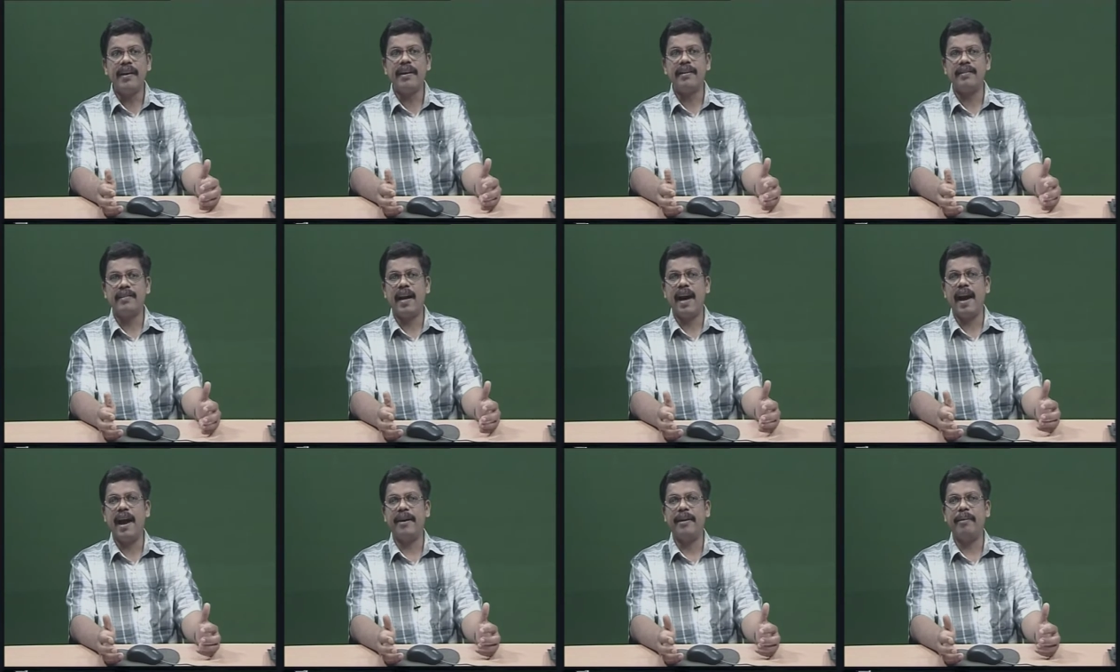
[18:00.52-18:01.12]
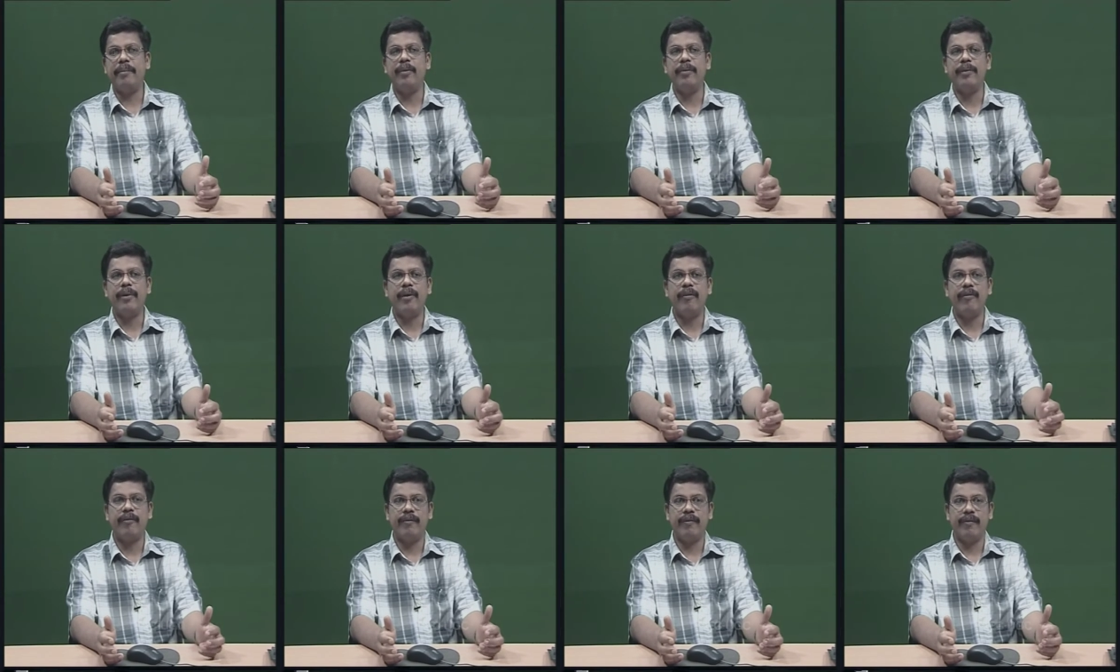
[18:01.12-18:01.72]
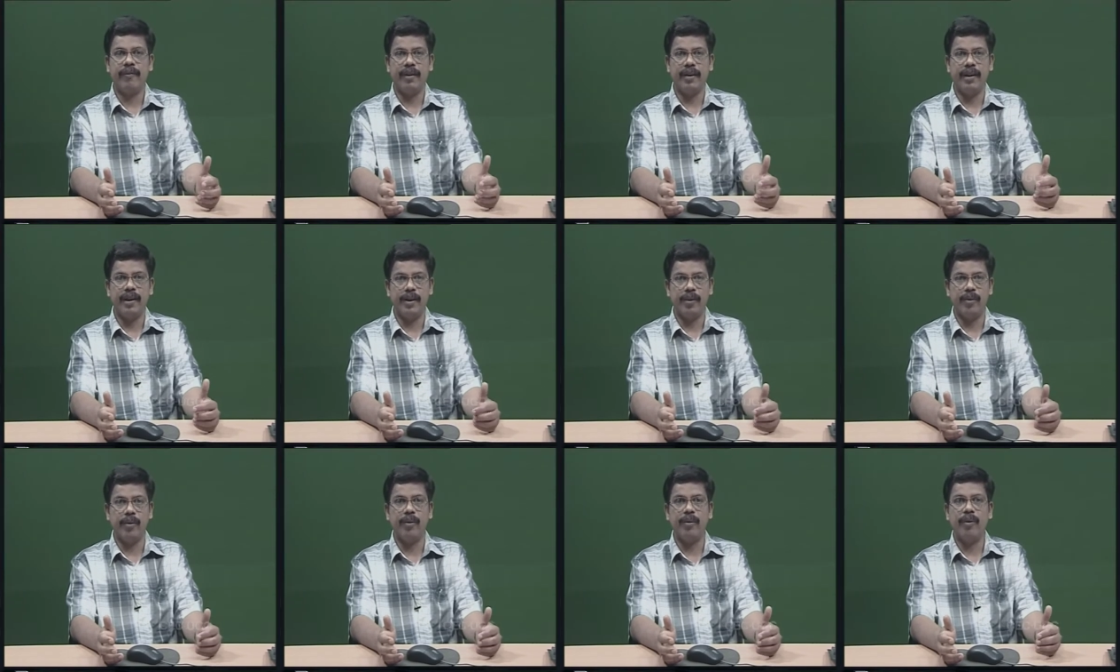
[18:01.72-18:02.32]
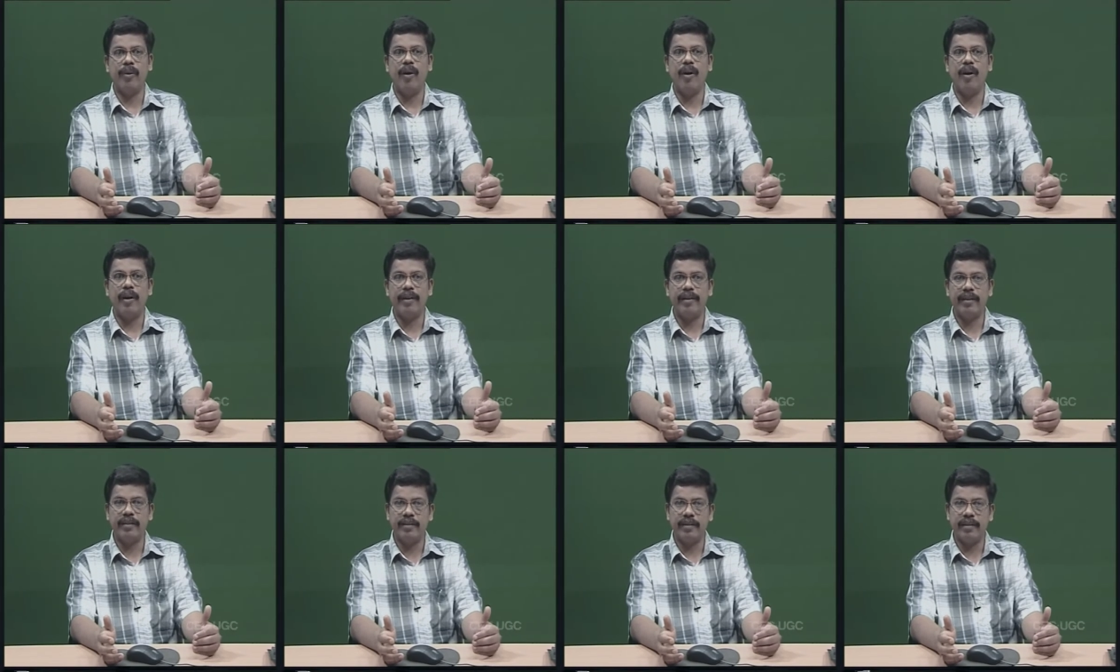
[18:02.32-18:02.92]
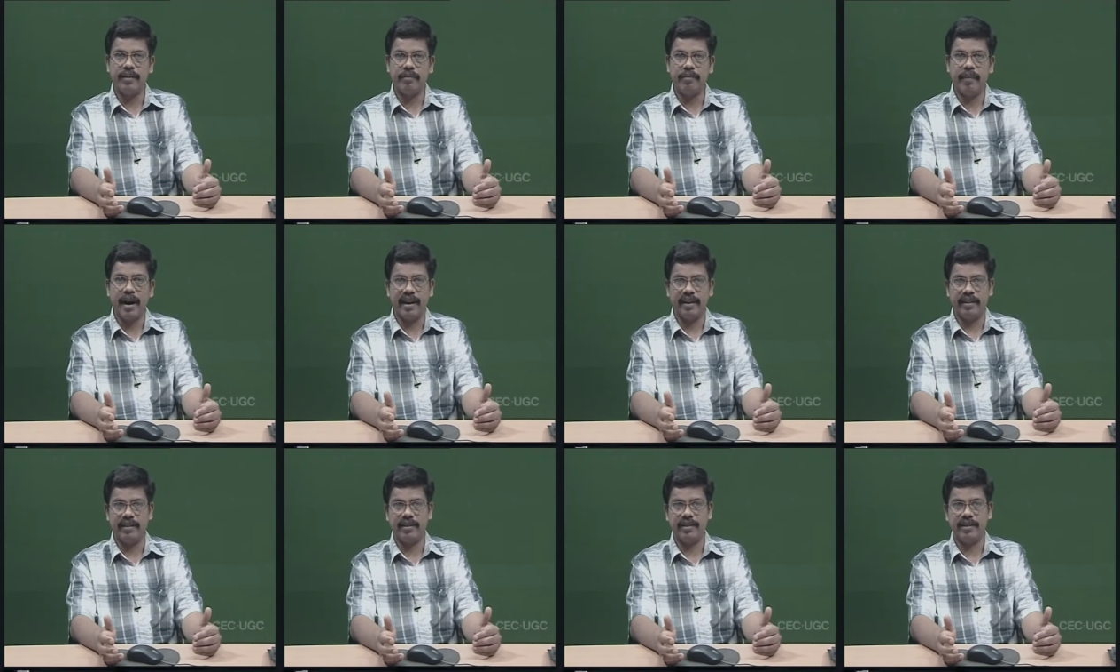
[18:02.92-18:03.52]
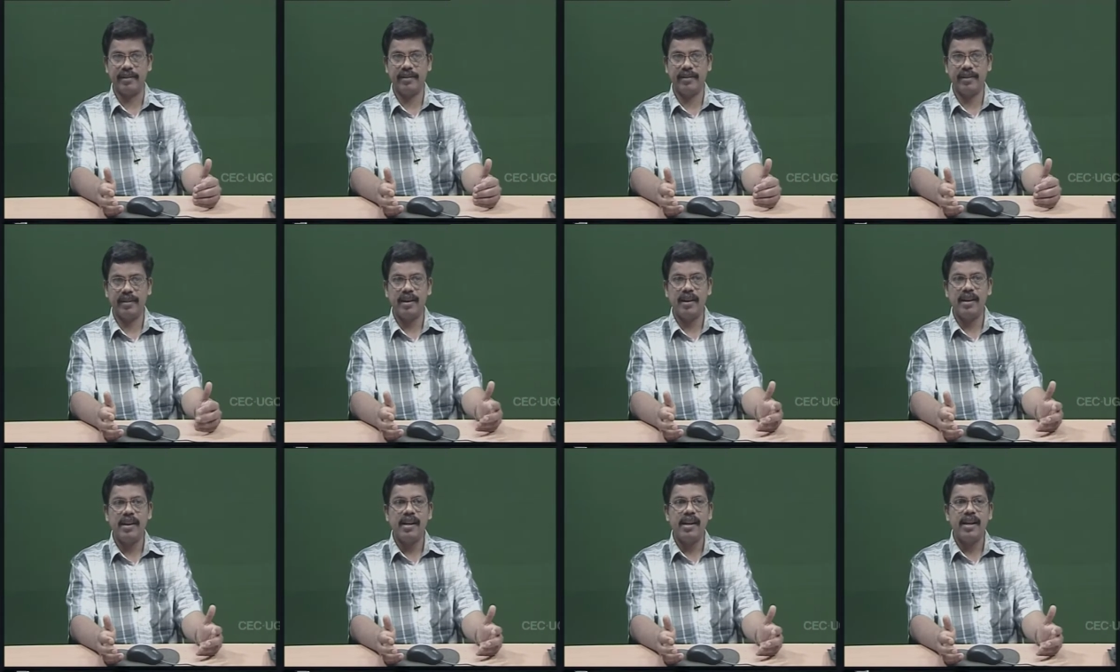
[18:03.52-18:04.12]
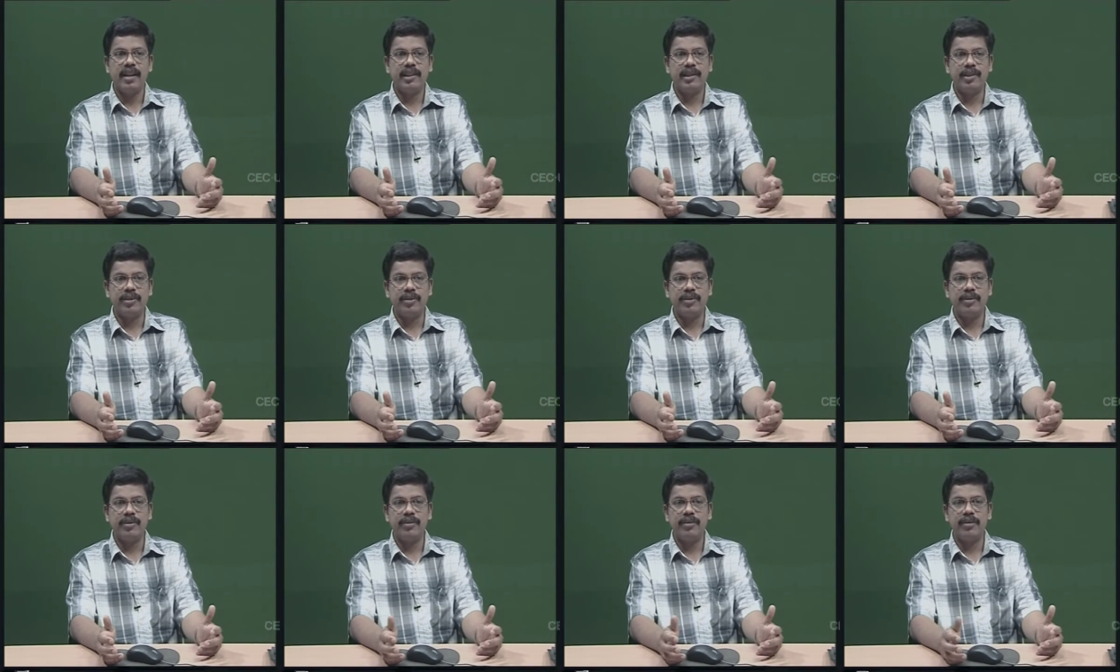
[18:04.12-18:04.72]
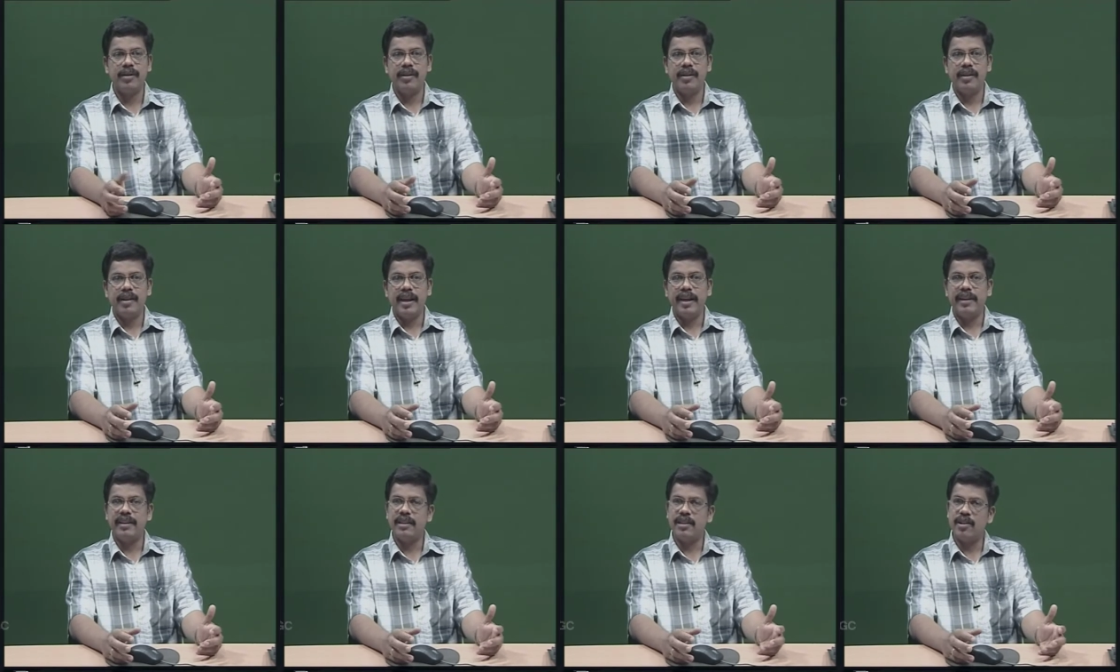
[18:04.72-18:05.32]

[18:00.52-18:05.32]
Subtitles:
is the attribute of ego or mind. So, it is